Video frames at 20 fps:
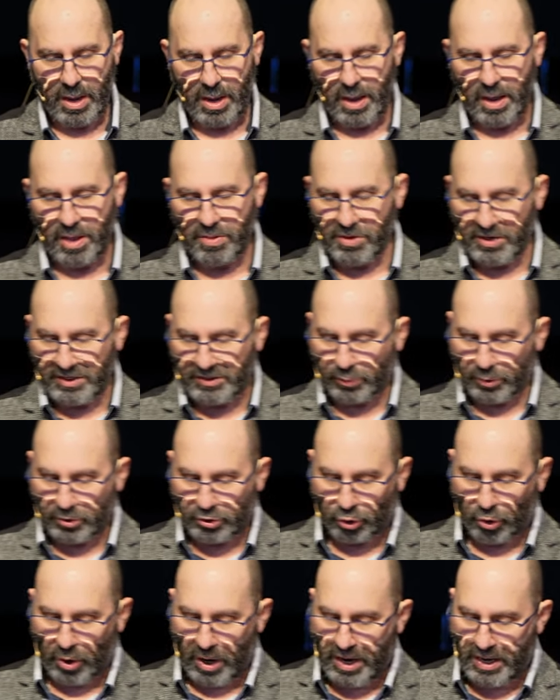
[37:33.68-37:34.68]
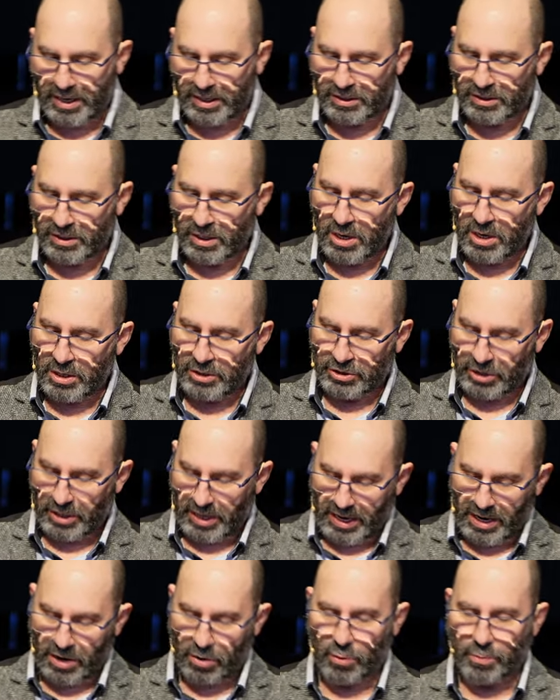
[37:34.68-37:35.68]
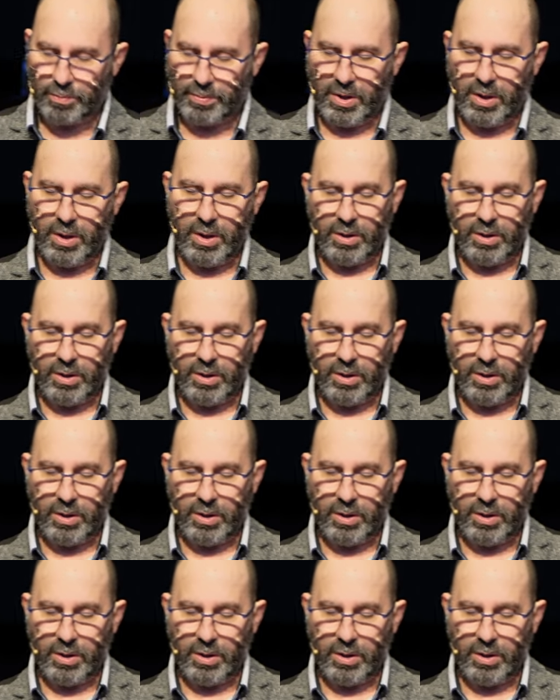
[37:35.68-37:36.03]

And these were trained to help